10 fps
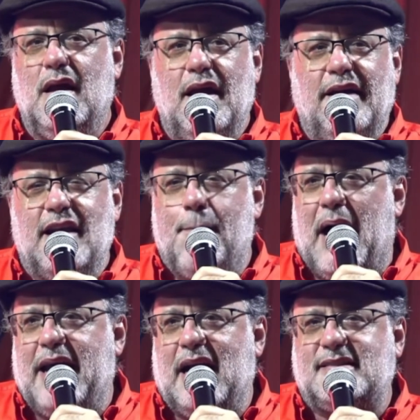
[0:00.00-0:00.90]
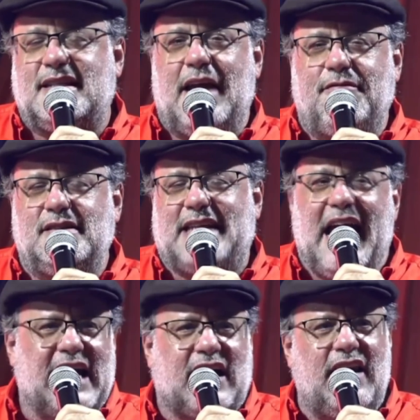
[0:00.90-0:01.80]
The man has even
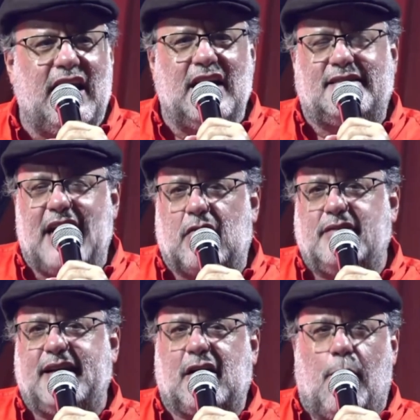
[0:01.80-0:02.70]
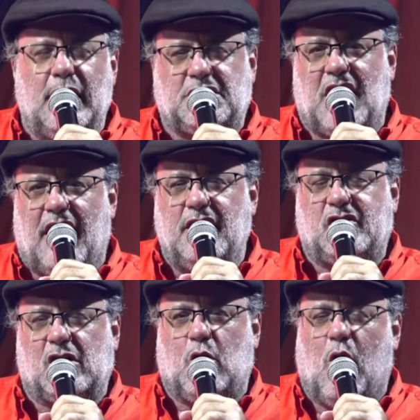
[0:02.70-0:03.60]
taken the Integrity Commission to
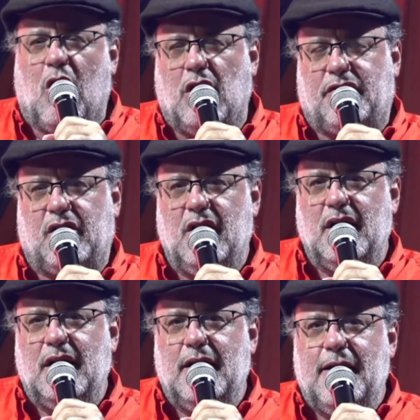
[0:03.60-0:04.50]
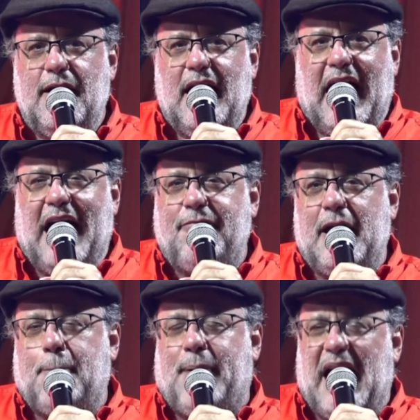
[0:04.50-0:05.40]
court,
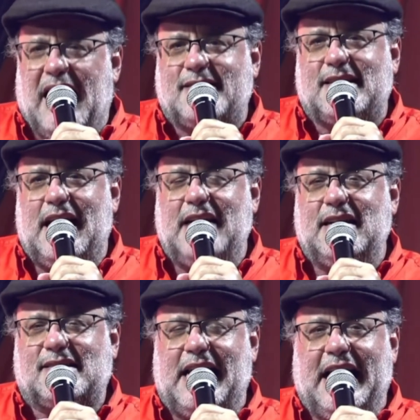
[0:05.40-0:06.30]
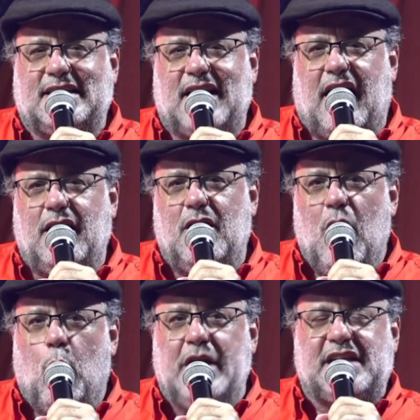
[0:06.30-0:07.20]
having passed the legislation
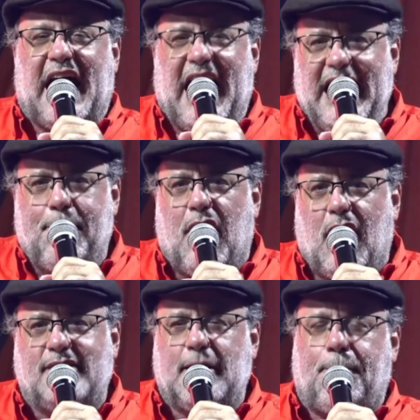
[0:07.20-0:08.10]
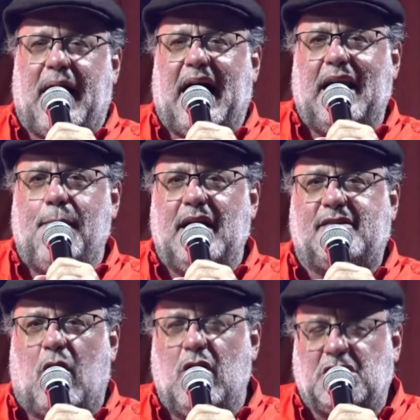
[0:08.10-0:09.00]
which I brought to Parliament
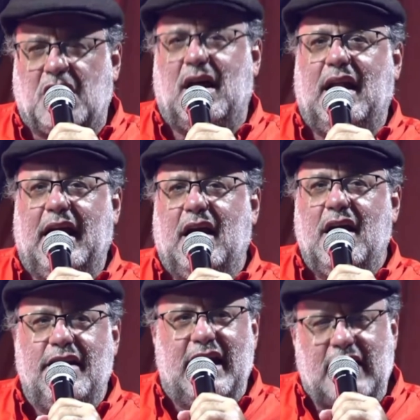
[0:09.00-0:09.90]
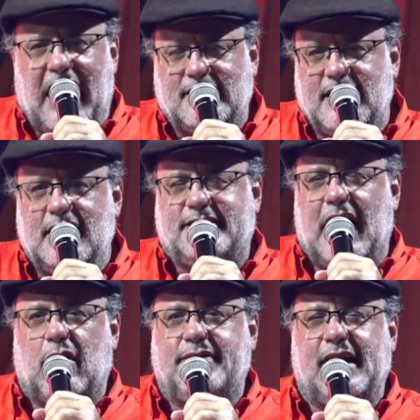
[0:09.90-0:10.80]
originally as the
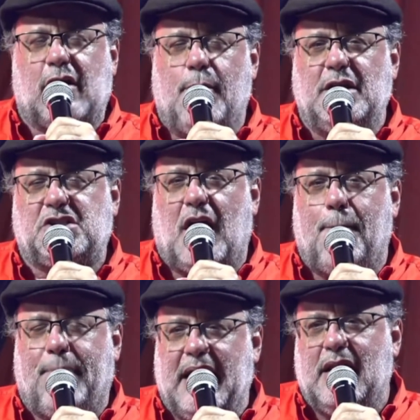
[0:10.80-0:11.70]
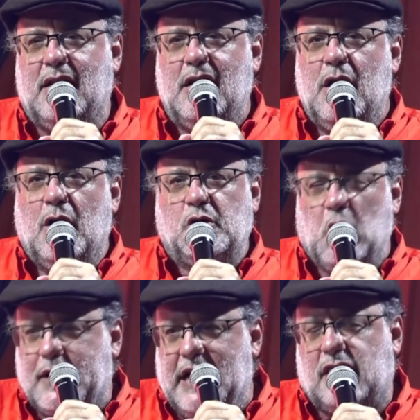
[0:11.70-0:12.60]
Integrity Commission bill,
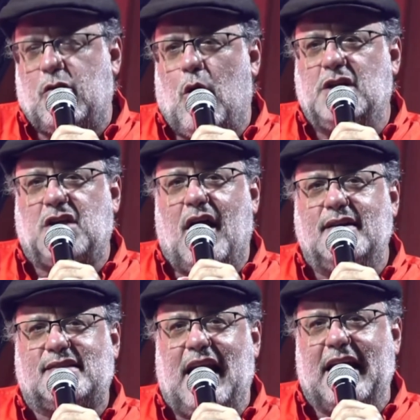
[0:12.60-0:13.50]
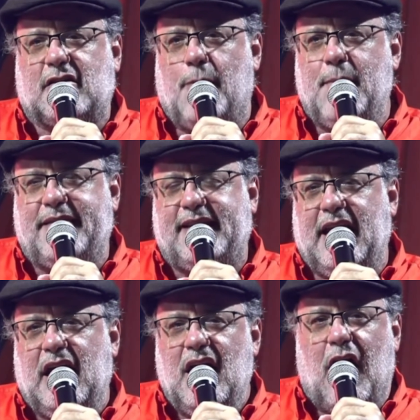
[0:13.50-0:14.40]
took it through a joint select
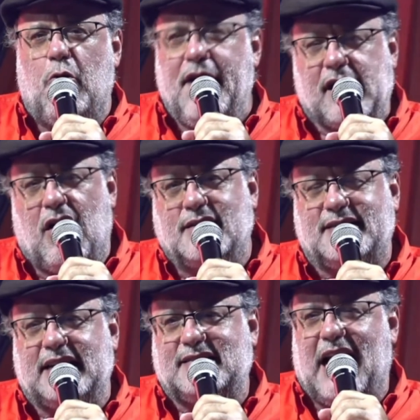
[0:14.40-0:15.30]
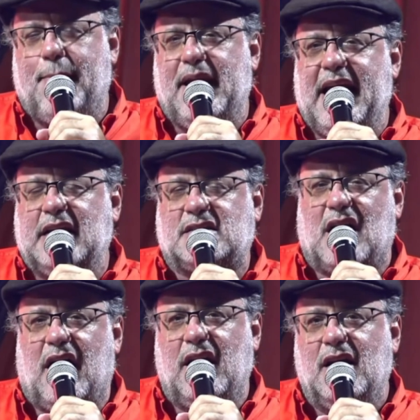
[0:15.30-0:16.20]
committee, a rigorous
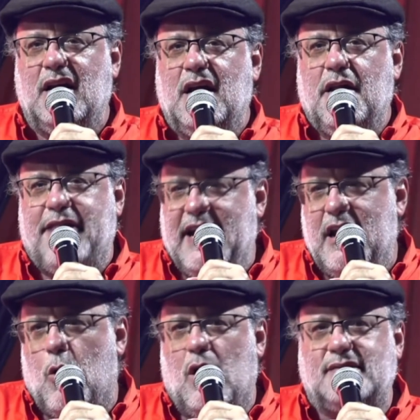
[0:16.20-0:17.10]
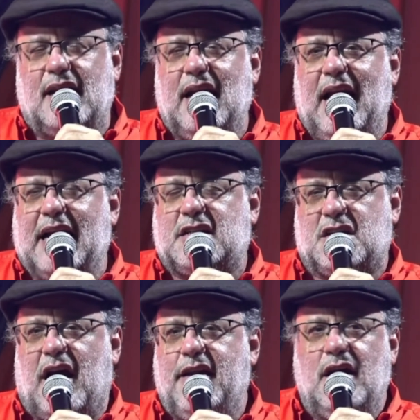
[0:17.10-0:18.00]
examination. Then there was an
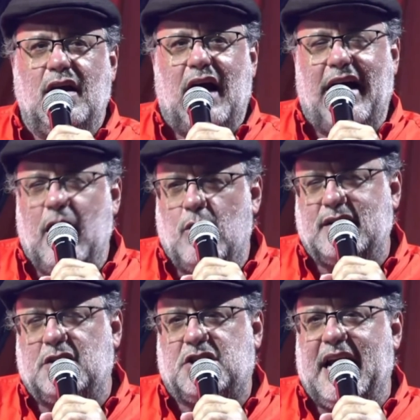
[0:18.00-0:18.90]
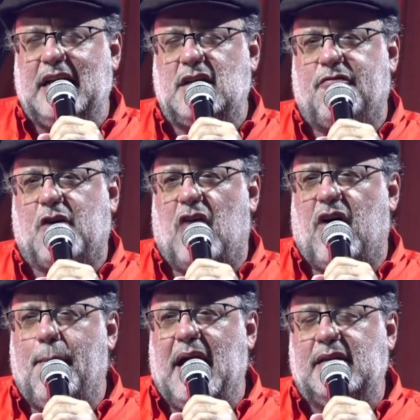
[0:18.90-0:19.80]
election and there was a change of
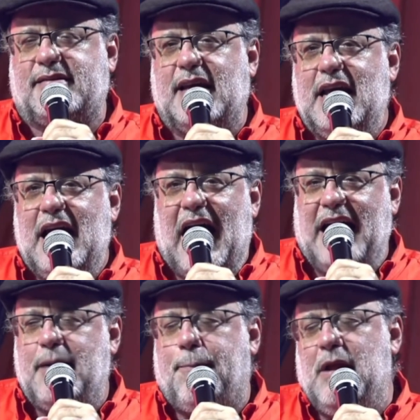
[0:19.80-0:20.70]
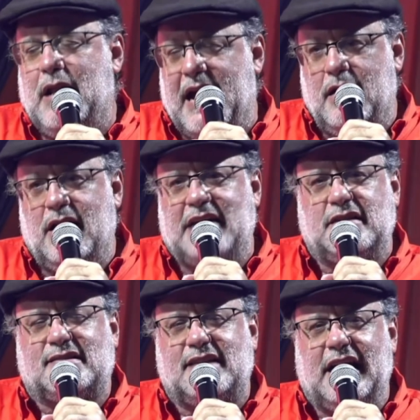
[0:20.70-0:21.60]
government. and the
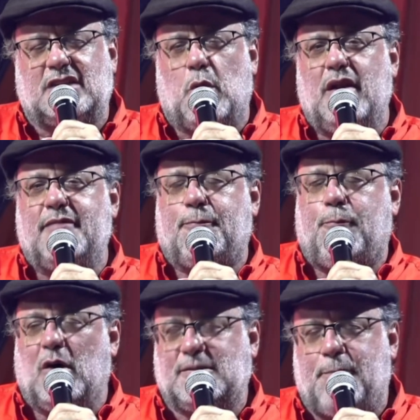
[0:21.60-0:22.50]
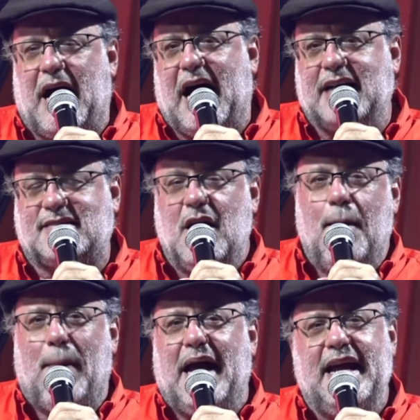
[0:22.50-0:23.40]
legislation was passed
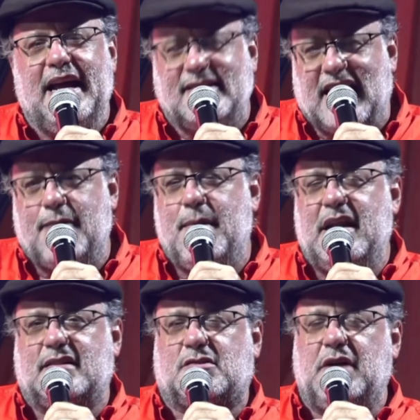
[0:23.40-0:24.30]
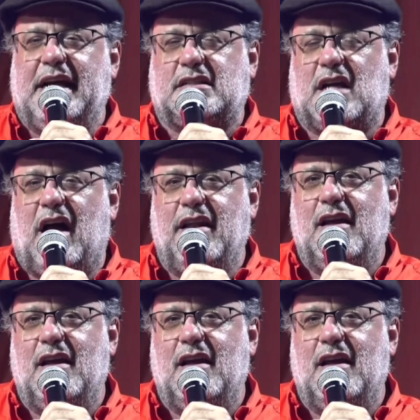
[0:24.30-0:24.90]
by his administration.